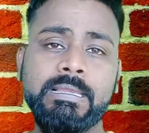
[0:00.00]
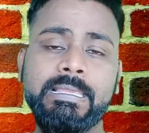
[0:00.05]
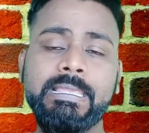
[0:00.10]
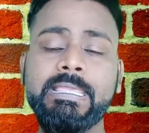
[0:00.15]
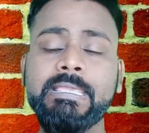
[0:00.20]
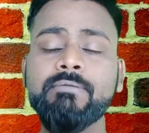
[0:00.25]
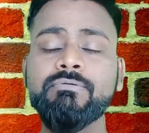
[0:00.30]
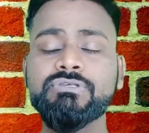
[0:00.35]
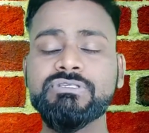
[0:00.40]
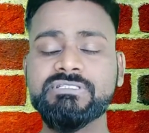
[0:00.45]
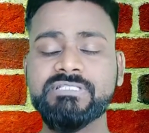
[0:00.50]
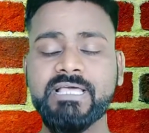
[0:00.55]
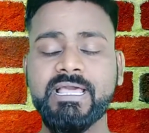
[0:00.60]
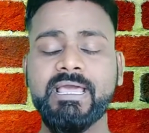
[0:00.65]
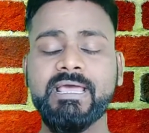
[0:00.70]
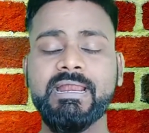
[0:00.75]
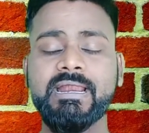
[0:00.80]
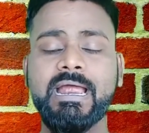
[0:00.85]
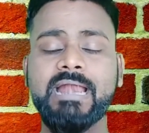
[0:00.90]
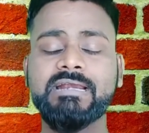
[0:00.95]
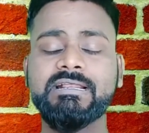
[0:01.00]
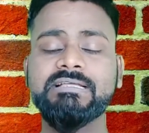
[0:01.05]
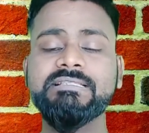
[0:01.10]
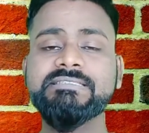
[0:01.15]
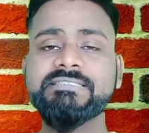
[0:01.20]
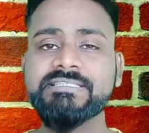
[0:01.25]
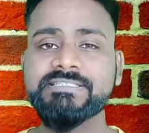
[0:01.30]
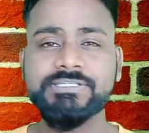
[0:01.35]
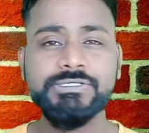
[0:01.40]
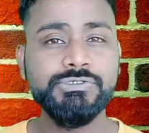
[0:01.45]
He was there at
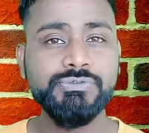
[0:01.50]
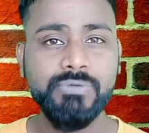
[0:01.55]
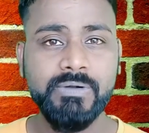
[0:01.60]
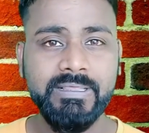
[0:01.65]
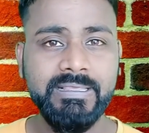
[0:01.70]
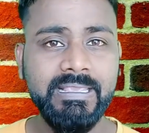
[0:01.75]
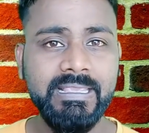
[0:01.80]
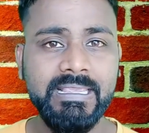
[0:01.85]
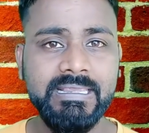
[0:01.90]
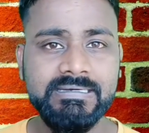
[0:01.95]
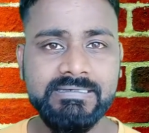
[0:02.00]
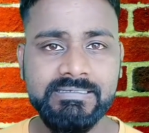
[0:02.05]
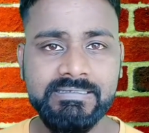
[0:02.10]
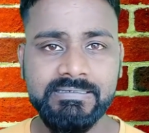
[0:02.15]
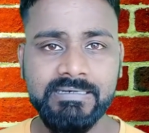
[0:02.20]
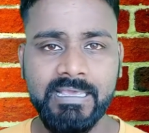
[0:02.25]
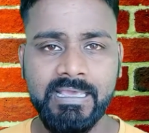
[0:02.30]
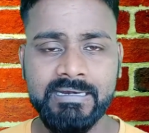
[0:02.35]
Consensus 2018,